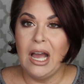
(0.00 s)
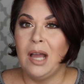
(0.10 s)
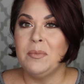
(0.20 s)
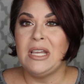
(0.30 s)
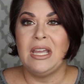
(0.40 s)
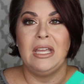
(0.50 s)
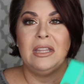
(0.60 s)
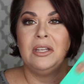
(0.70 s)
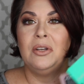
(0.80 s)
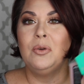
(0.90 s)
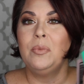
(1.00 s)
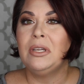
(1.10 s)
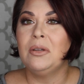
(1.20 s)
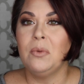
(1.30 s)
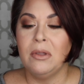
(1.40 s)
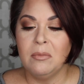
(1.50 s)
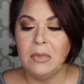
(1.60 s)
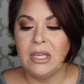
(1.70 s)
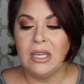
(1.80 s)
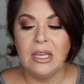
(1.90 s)
I'm taking the Nubian with
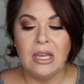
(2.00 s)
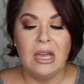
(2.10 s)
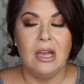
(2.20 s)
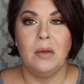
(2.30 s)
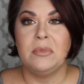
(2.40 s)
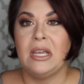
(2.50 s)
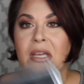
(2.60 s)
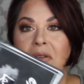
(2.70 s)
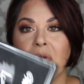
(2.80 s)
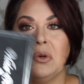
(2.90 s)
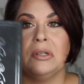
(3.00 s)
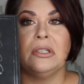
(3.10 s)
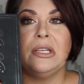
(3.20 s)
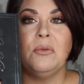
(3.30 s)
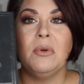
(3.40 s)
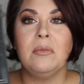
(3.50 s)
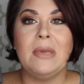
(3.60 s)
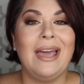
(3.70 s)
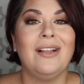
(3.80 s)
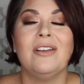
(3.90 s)
me. I'm taking Laura Lee with me.
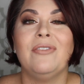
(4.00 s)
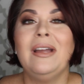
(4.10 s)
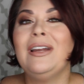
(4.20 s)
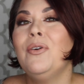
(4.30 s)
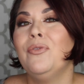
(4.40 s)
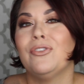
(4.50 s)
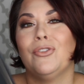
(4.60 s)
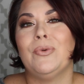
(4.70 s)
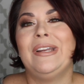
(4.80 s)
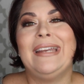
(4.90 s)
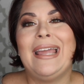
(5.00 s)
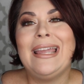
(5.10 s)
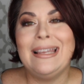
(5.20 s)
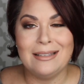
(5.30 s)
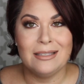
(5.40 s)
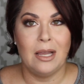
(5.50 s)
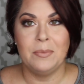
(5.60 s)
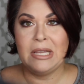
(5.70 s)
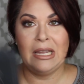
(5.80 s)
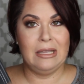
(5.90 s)
Hell, if I go for 3 days, I'm
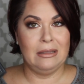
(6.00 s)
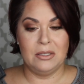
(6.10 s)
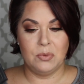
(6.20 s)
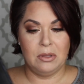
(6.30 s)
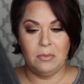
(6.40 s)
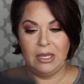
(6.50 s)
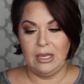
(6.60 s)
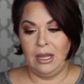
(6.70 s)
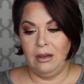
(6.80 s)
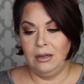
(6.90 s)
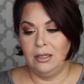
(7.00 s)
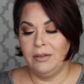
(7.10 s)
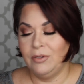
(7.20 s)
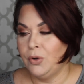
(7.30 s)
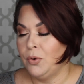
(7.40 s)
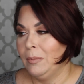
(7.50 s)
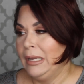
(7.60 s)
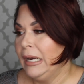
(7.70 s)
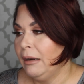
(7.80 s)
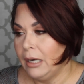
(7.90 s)
taking these with me. I don't even know who I'm
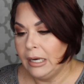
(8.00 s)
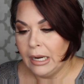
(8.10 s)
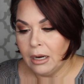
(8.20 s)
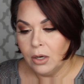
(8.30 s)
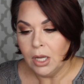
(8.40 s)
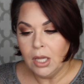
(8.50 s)
kidding right now.